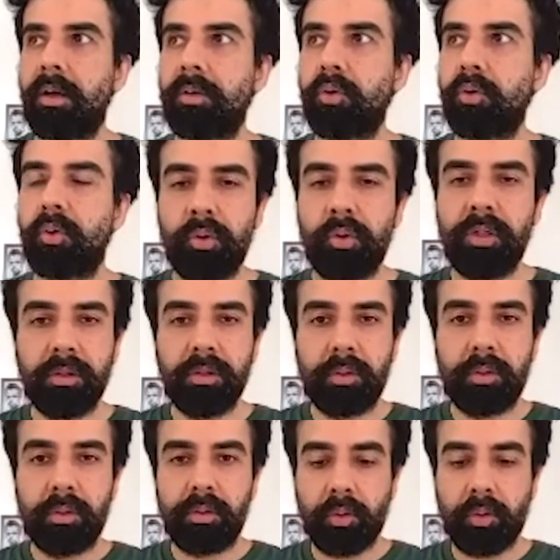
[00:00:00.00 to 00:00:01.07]
Dono hi
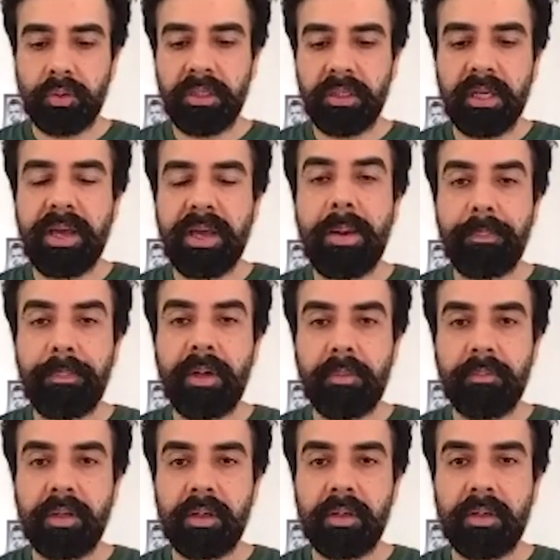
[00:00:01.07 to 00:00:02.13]
do din ke gap mein
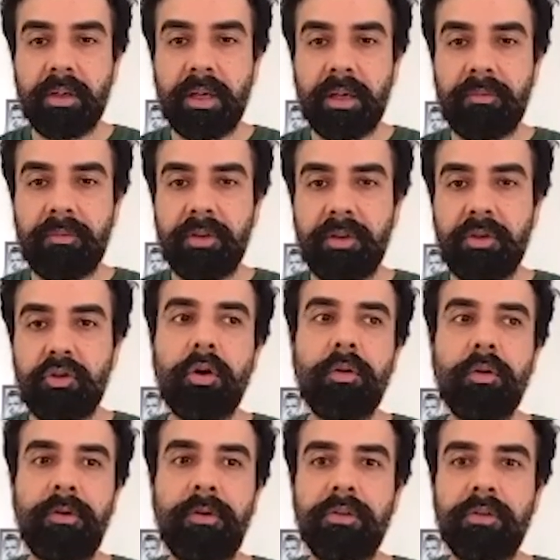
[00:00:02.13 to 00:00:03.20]
humne, like, we shot
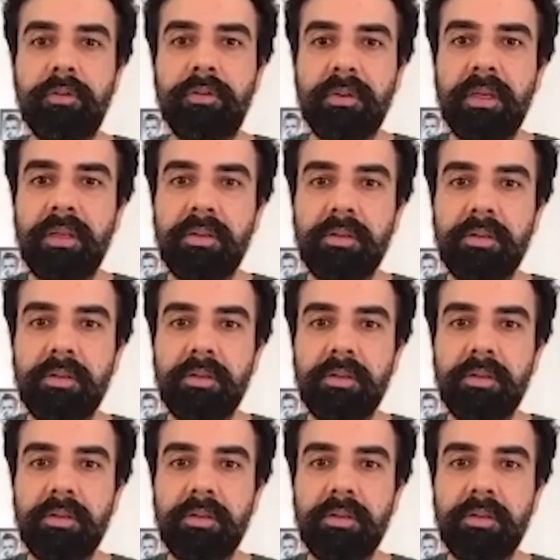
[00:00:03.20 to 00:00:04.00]
first two scenes